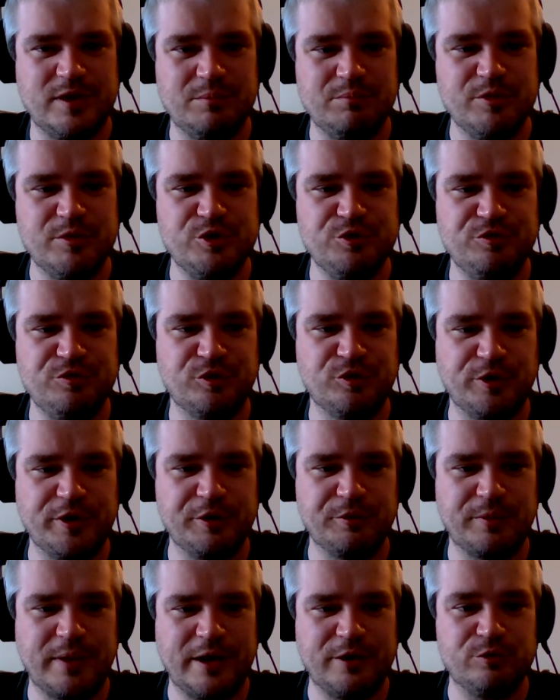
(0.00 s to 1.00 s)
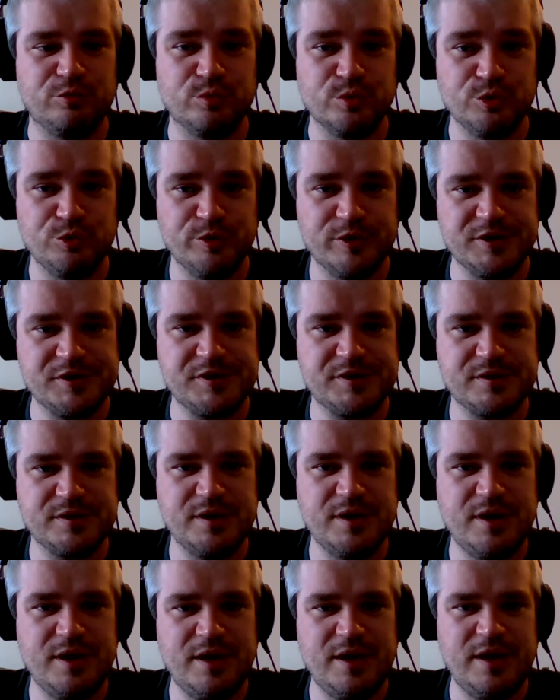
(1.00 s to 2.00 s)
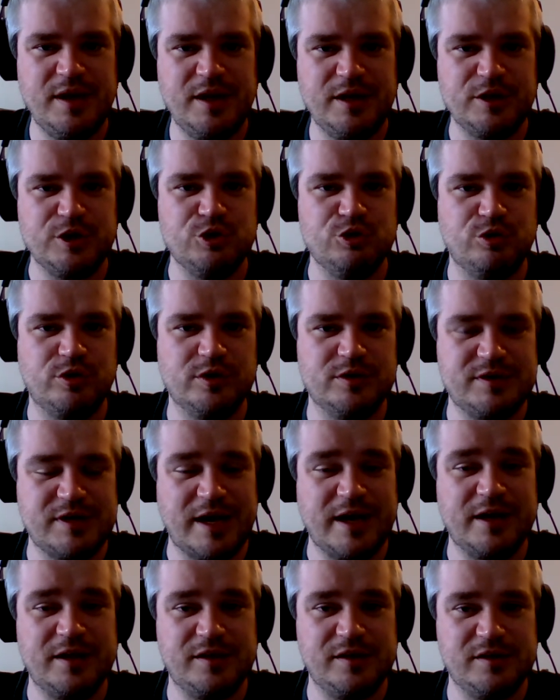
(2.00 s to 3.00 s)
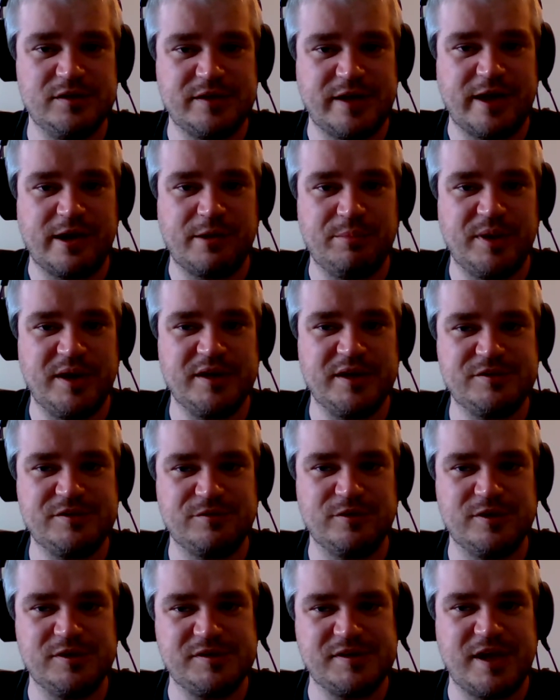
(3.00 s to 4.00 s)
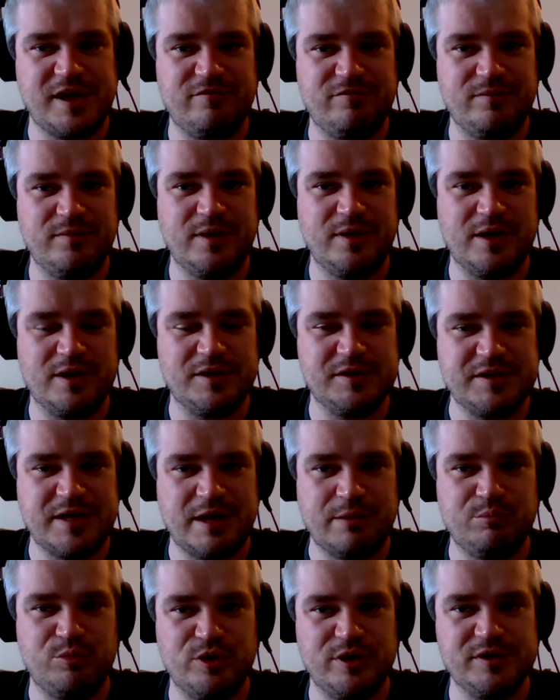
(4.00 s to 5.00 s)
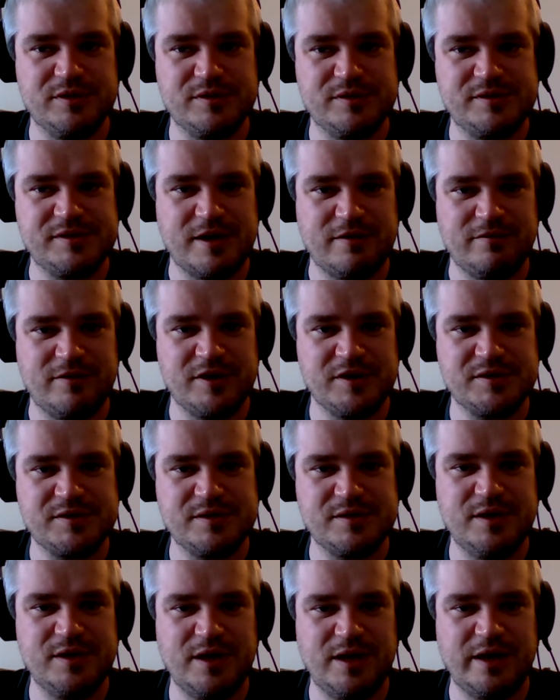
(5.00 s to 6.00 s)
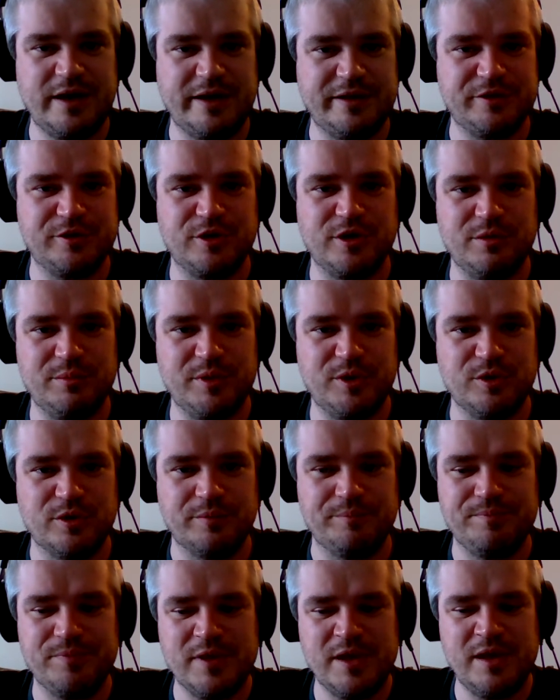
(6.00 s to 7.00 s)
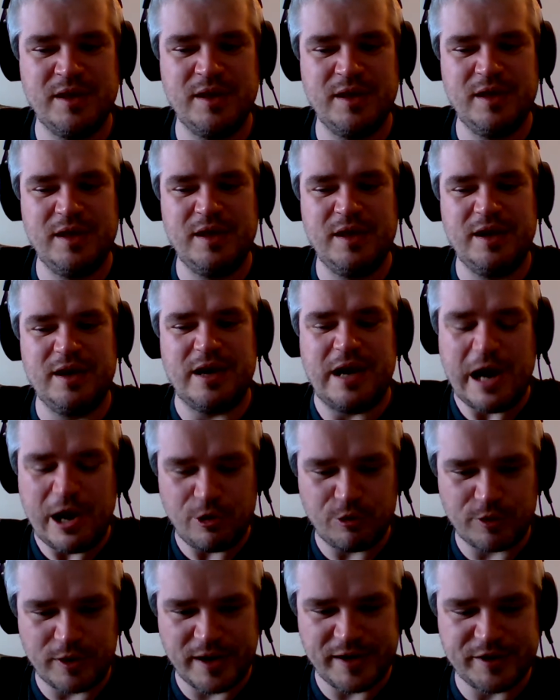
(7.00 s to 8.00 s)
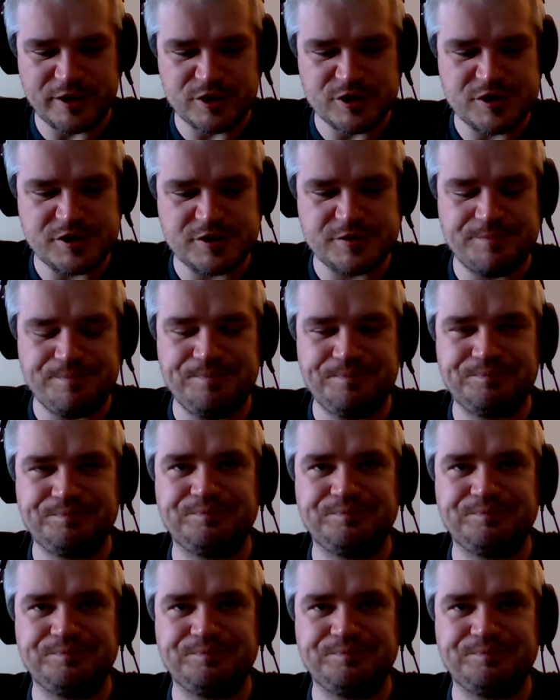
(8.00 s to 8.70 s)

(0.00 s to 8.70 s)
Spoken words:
maneuvering around ruins, you could take the attack bites for the 10-point savings, and they're going to be good. Outriders.